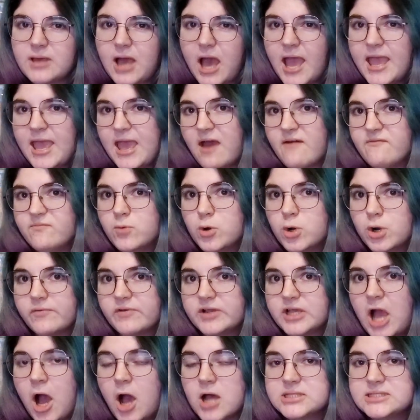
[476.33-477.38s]
have more of
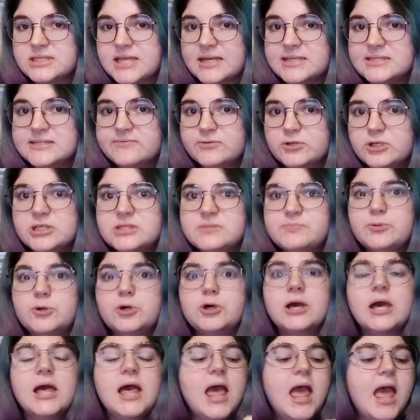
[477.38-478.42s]
a context for this
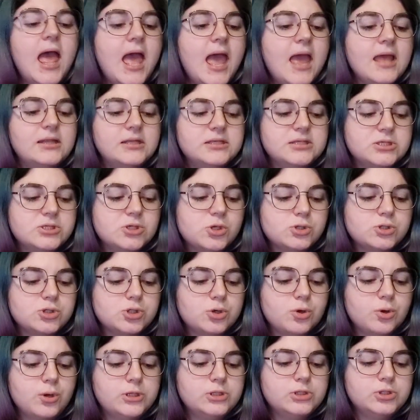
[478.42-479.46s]
book. And this is also
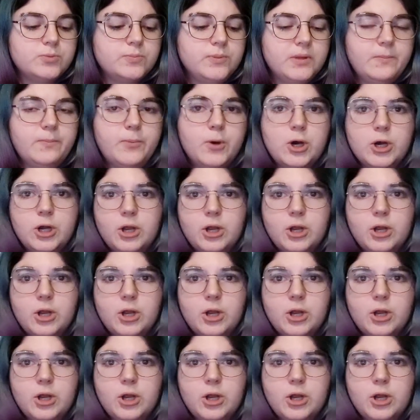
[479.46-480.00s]
going to be part